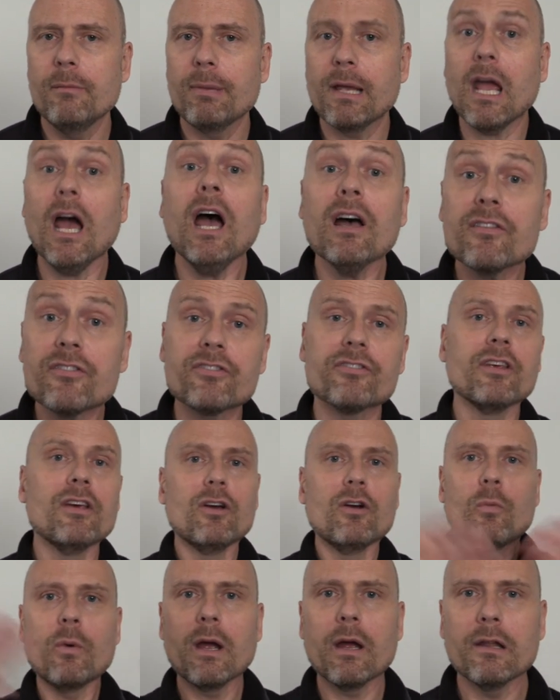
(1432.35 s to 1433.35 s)
because
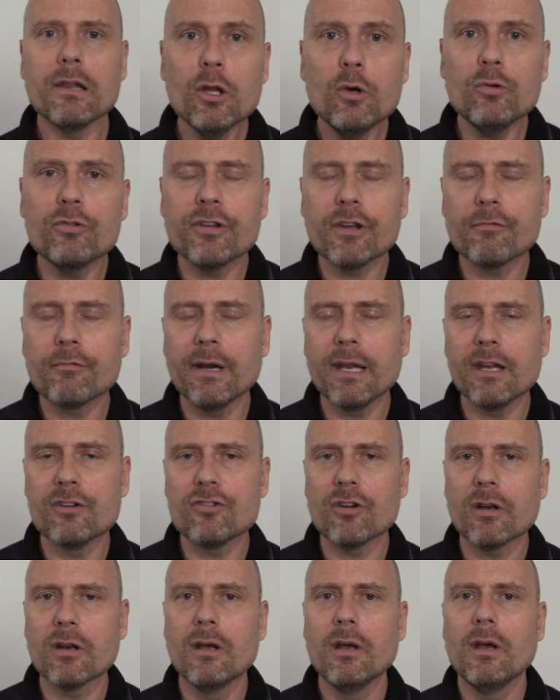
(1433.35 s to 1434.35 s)
we are losing
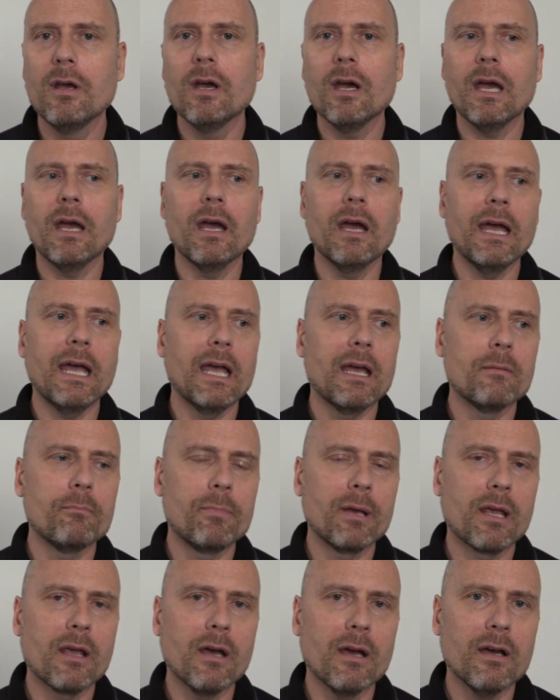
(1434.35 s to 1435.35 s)
religion and
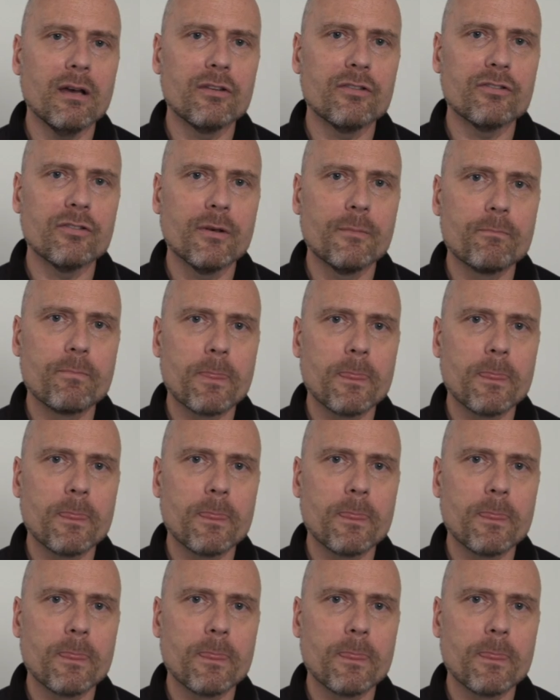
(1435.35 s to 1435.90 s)
because